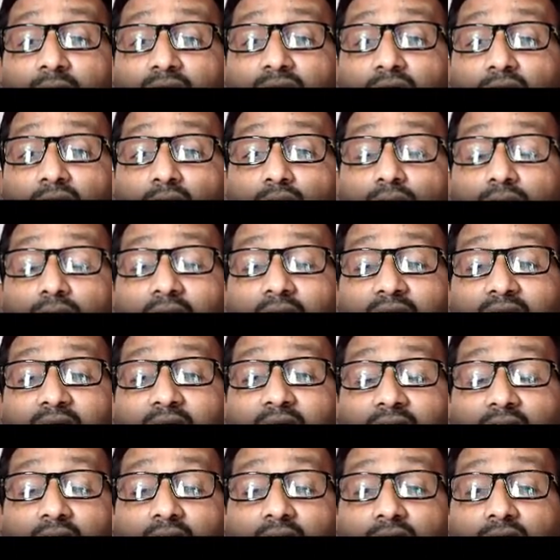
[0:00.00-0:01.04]
method 2, like
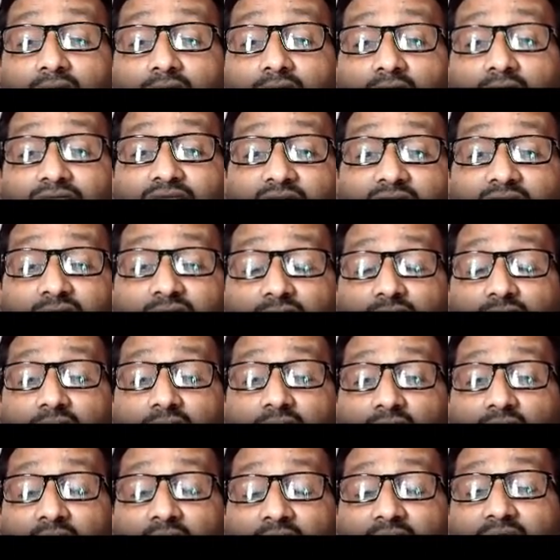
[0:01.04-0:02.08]
that. The first
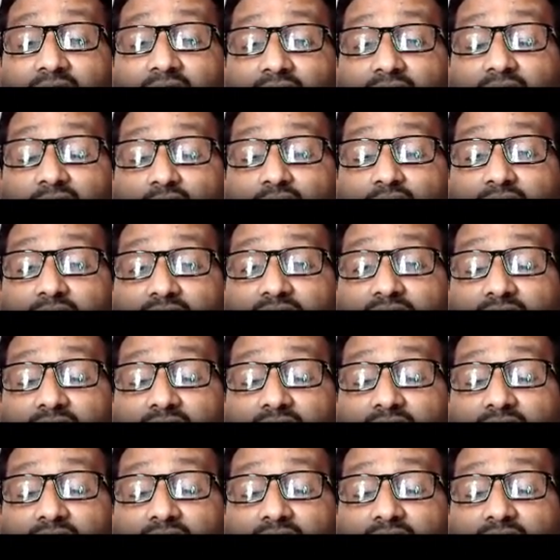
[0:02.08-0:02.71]
way which